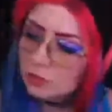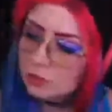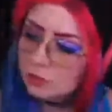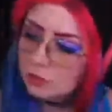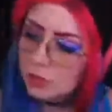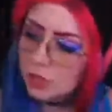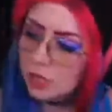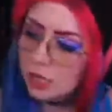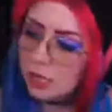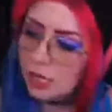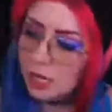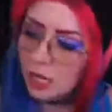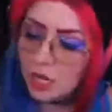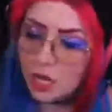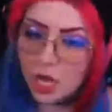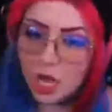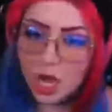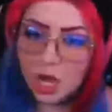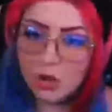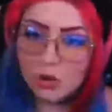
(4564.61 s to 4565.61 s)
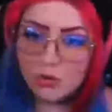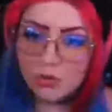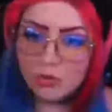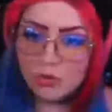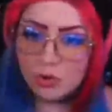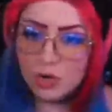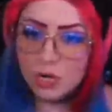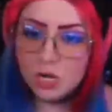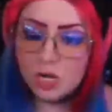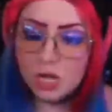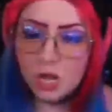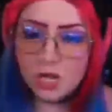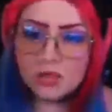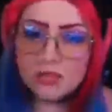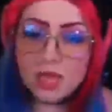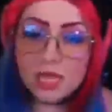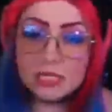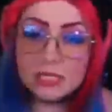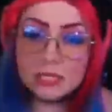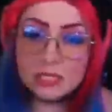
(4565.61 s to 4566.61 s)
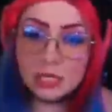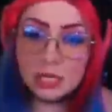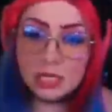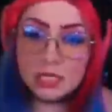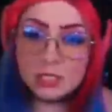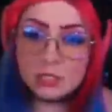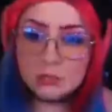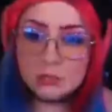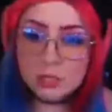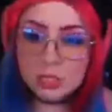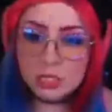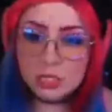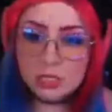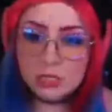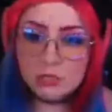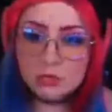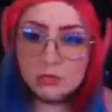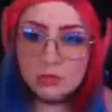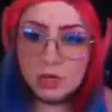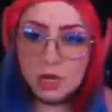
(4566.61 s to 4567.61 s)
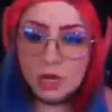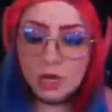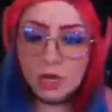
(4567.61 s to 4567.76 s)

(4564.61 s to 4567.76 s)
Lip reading: We'll let you know. That does mean